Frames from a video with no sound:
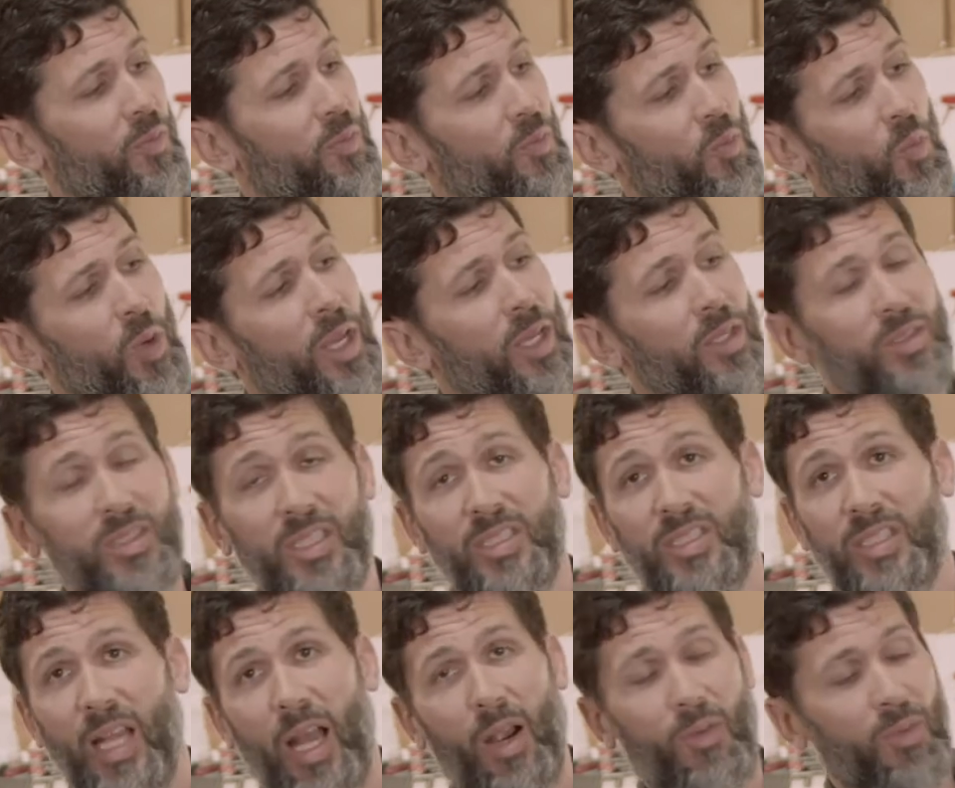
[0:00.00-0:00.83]
wheel
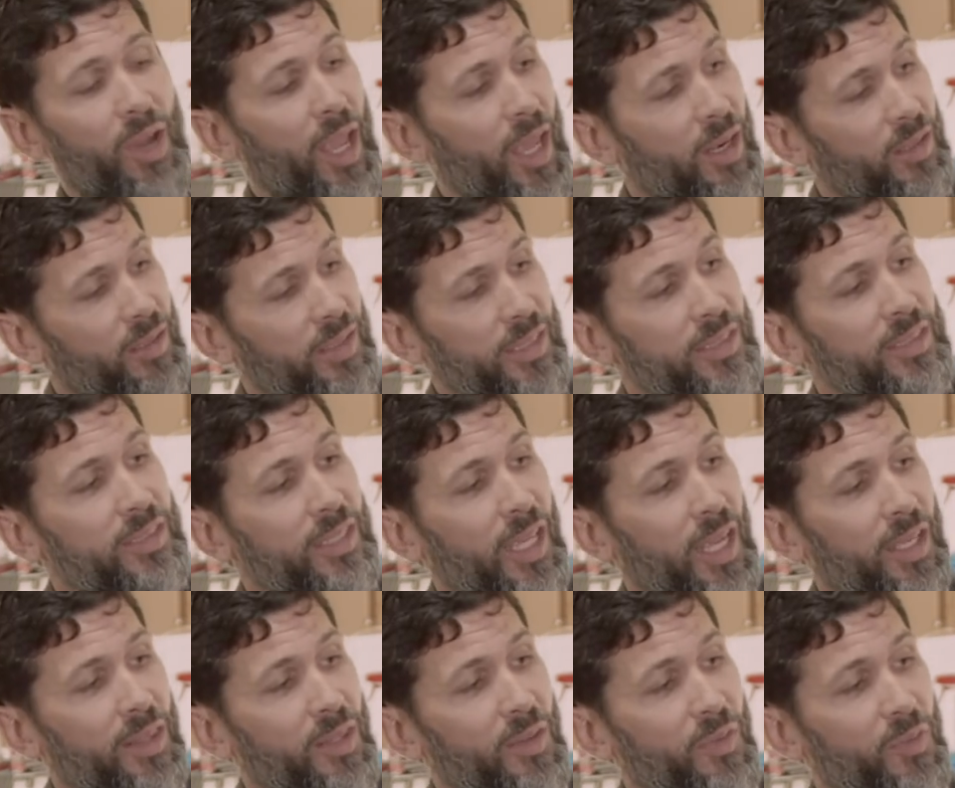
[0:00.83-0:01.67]
does not rattle
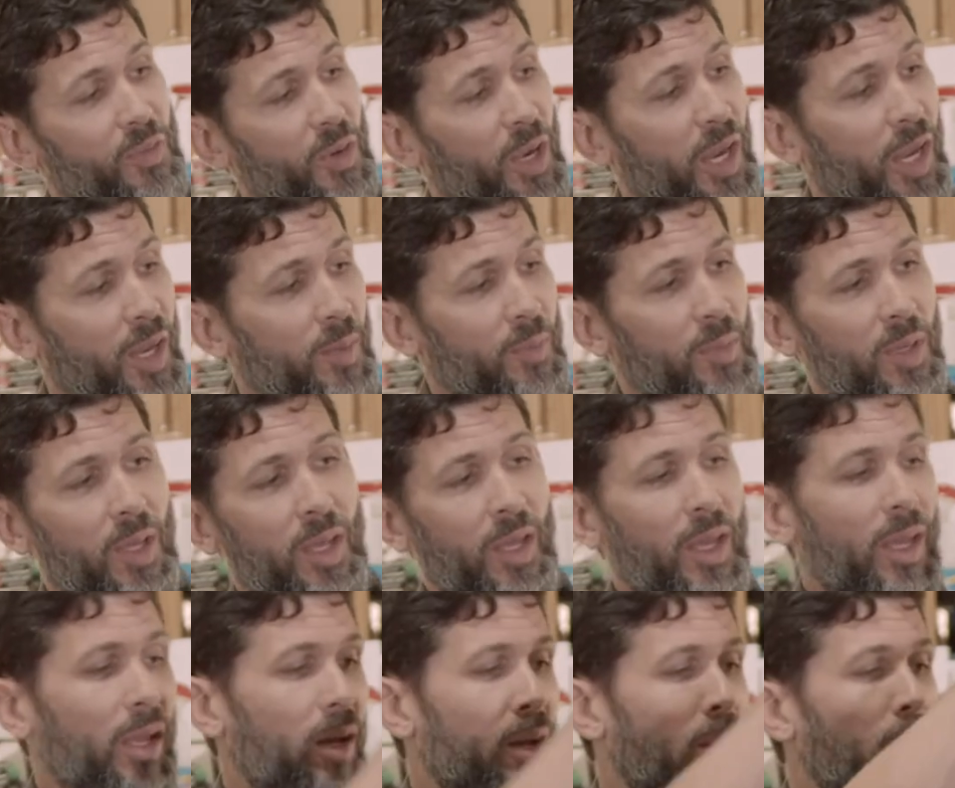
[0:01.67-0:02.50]
inside the frame,
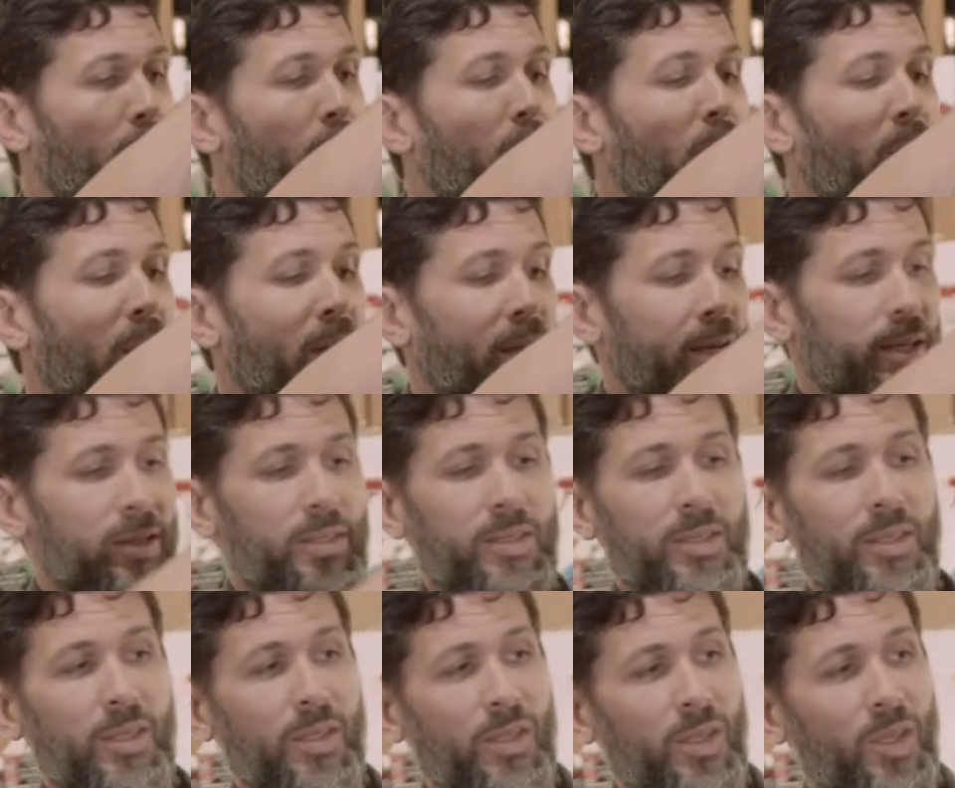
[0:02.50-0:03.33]

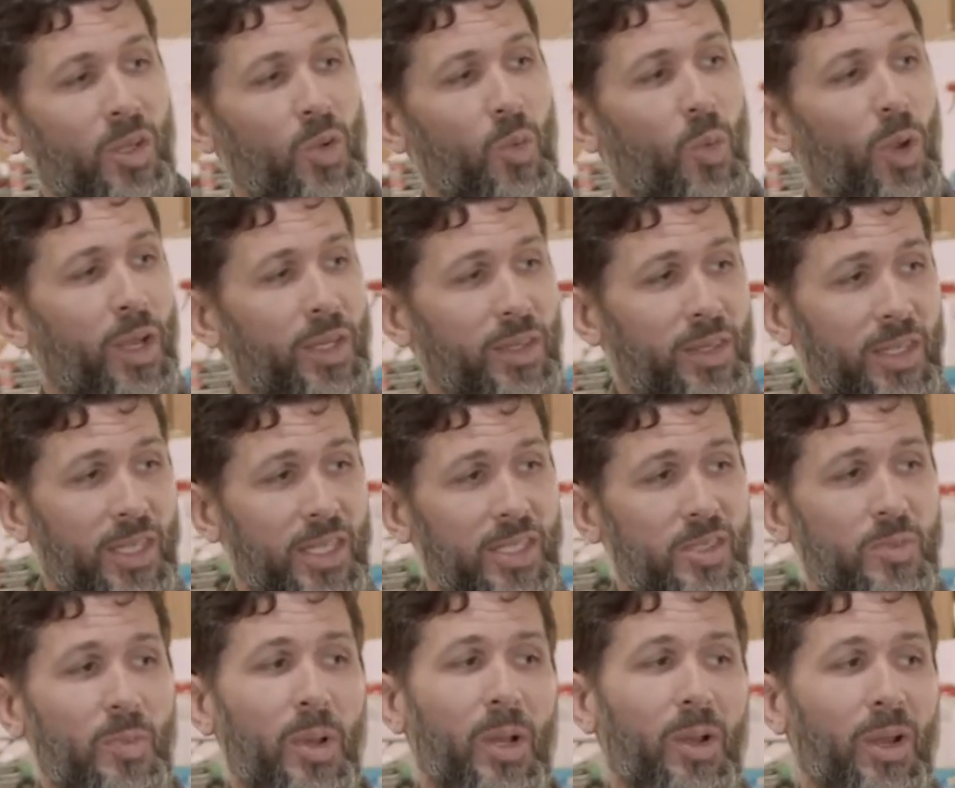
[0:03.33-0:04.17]
but you want
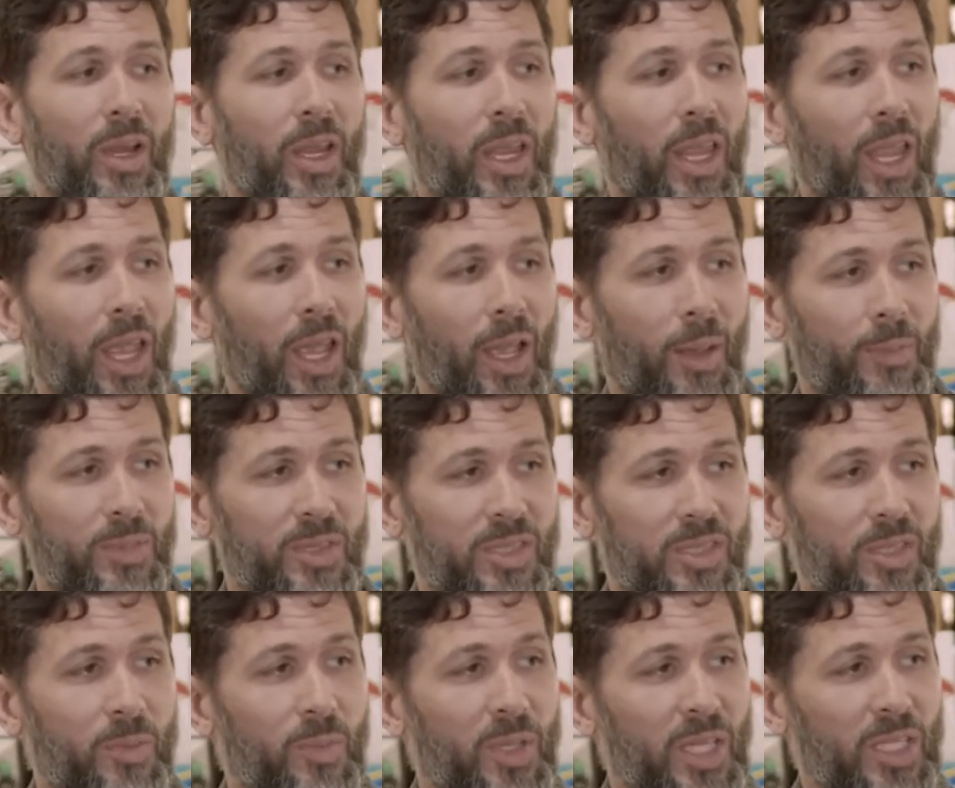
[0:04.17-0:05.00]
these bearing caps
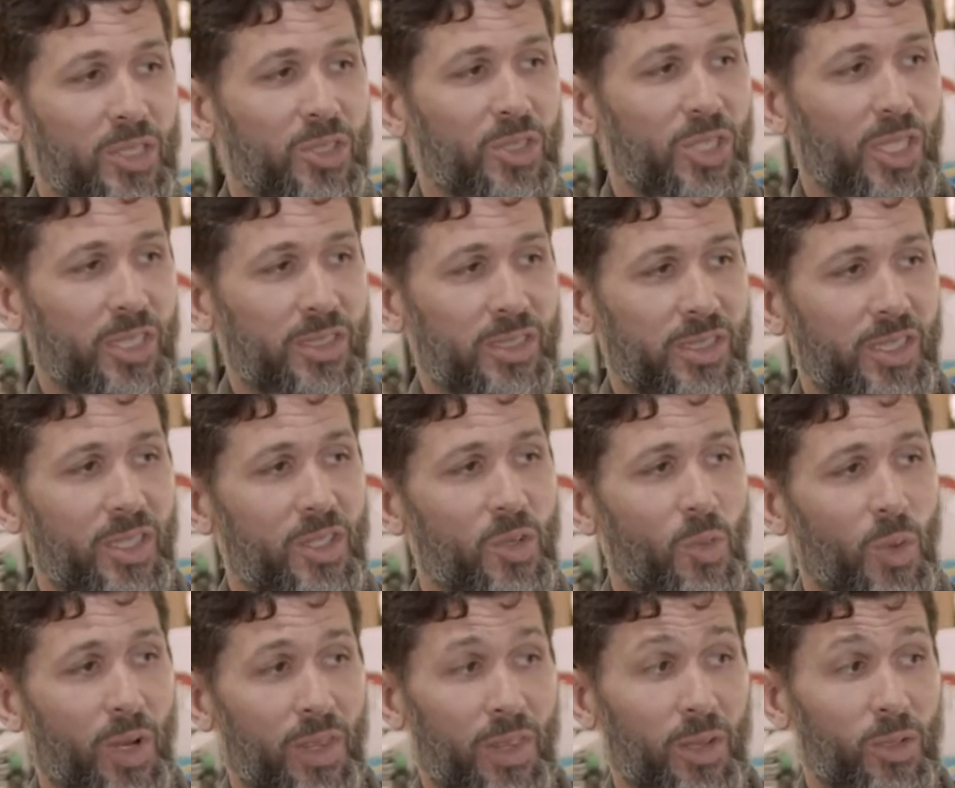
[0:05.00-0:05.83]
to be adjusted
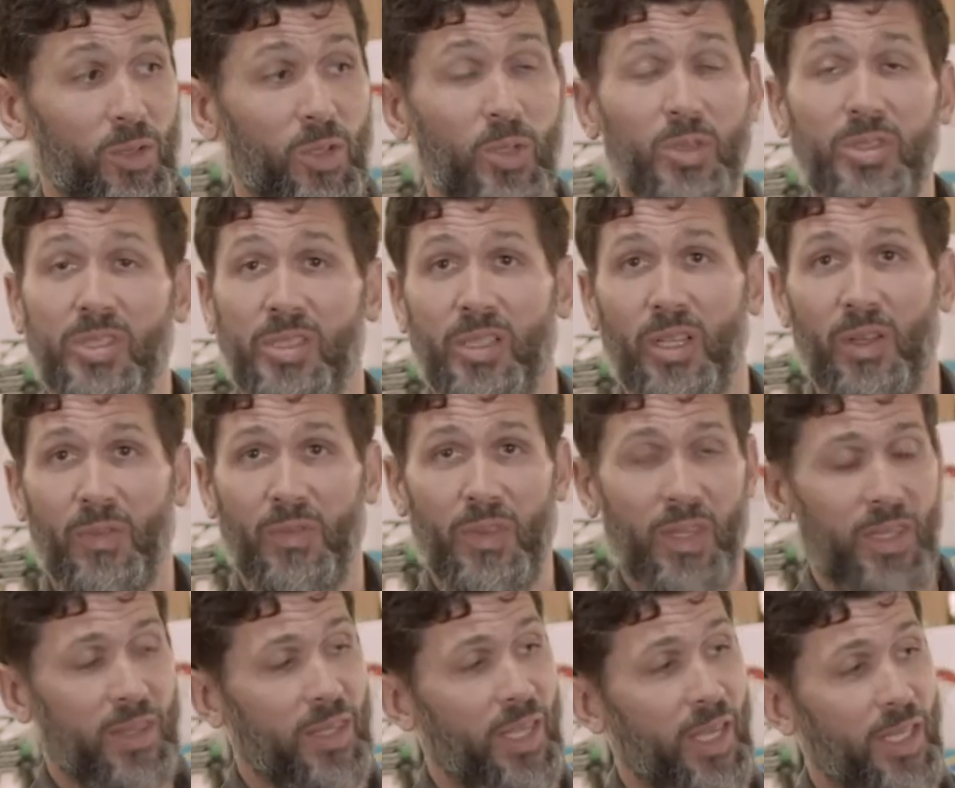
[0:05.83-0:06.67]
to where they're loose enough
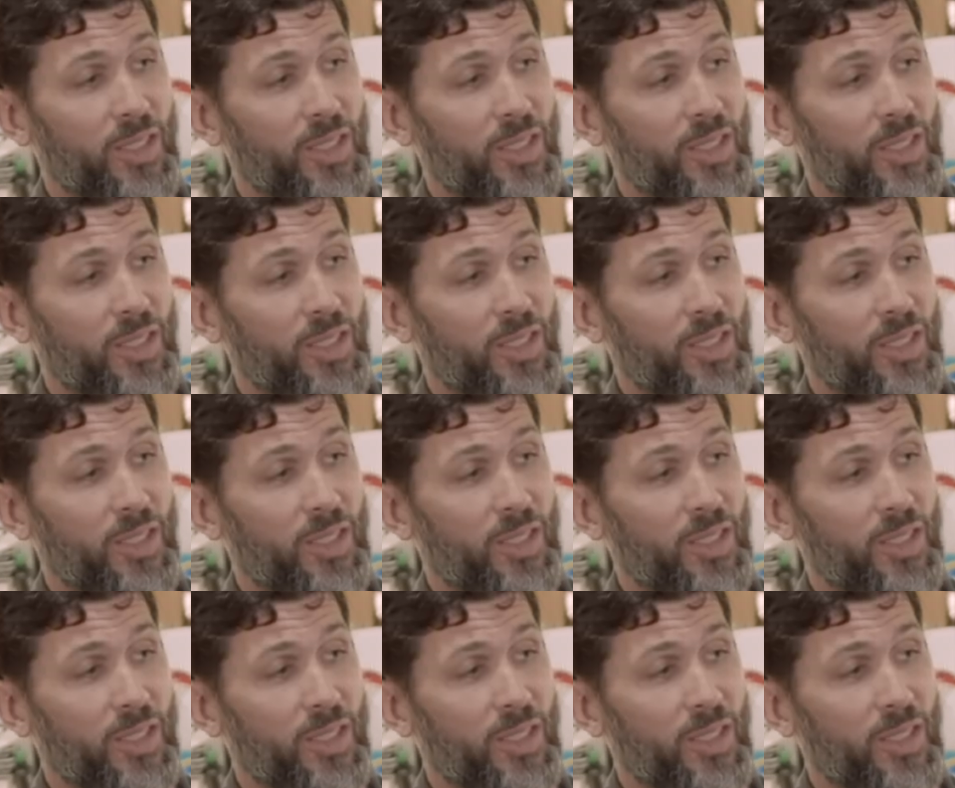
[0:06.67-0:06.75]
that they